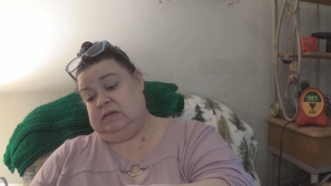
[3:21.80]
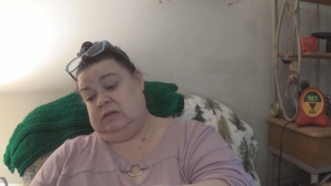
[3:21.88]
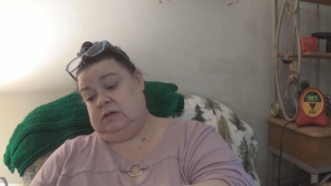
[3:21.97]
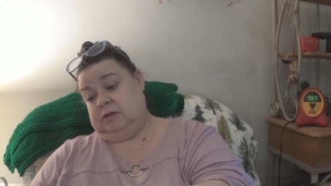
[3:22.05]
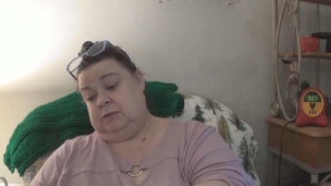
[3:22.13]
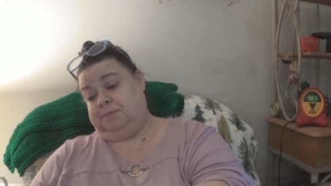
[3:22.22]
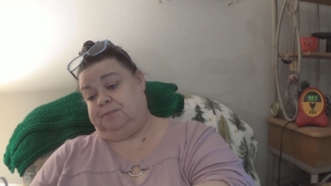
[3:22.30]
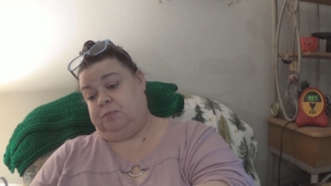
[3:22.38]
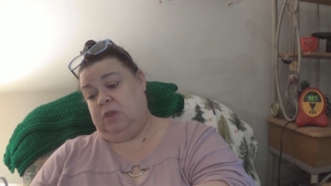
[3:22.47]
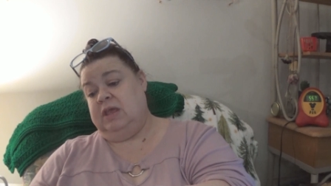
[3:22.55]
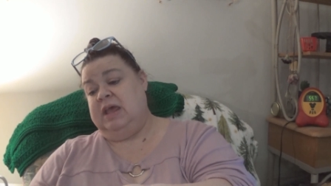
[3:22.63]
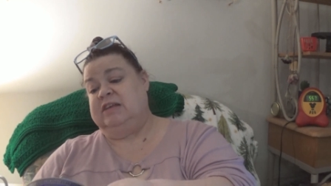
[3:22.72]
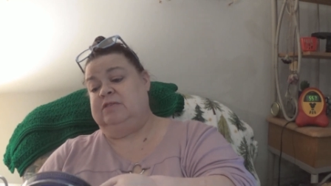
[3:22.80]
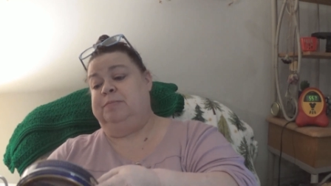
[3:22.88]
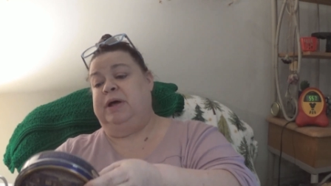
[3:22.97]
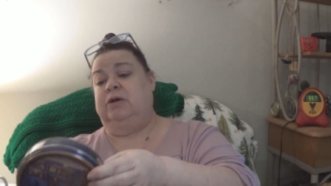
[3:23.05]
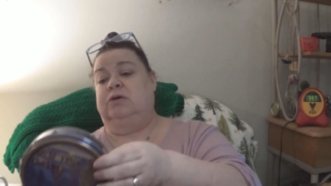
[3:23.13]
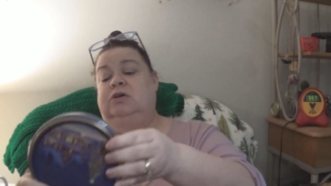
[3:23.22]
I think the... Yes,
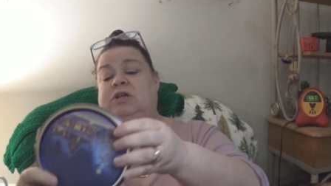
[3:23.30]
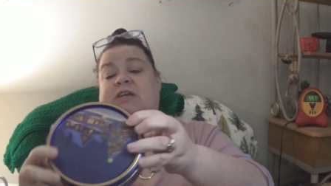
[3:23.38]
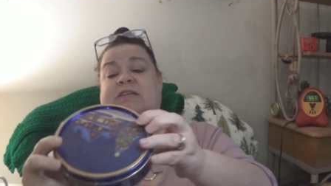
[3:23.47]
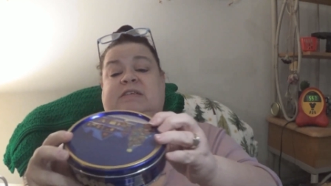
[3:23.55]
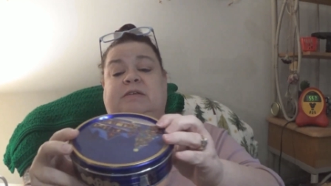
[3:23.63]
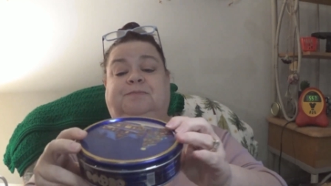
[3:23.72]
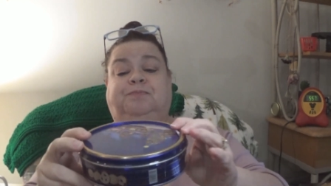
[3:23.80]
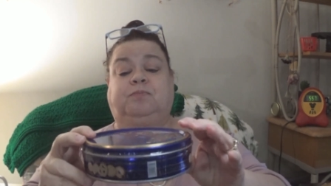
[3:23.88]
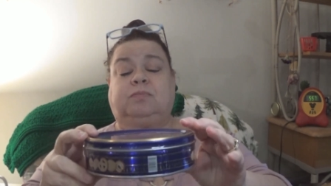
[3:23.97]
butter cookies.